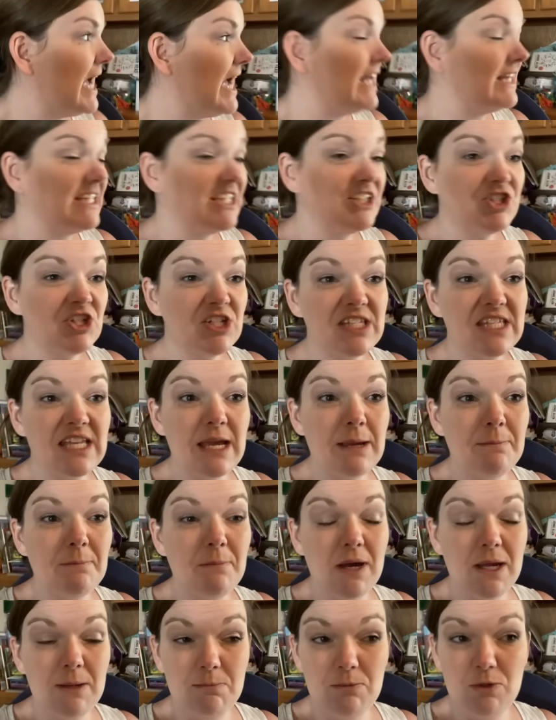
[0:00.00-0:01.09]
And let's just say
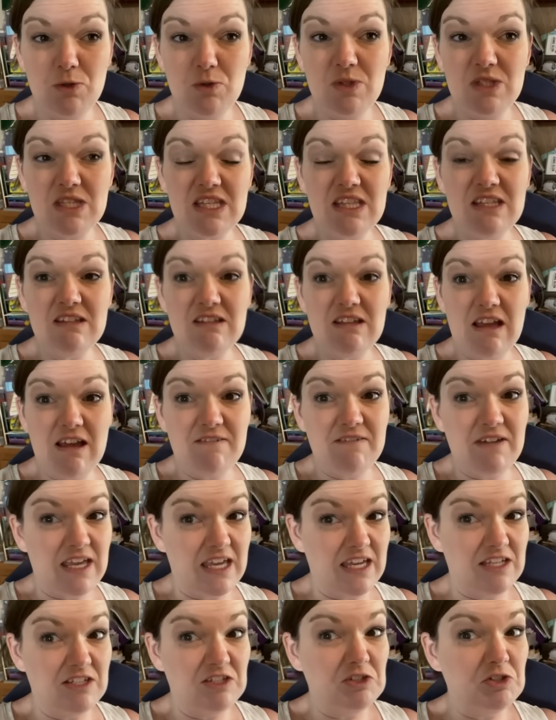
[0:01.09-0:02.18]
mud boots and a
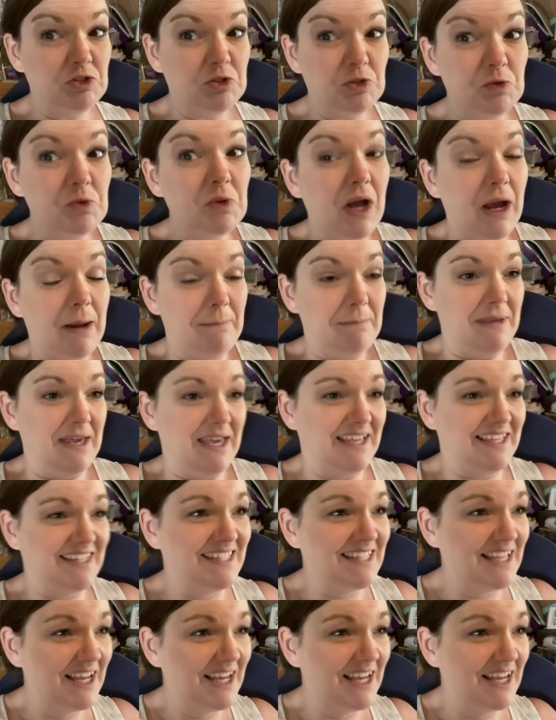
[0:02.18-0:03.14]
van do not mix.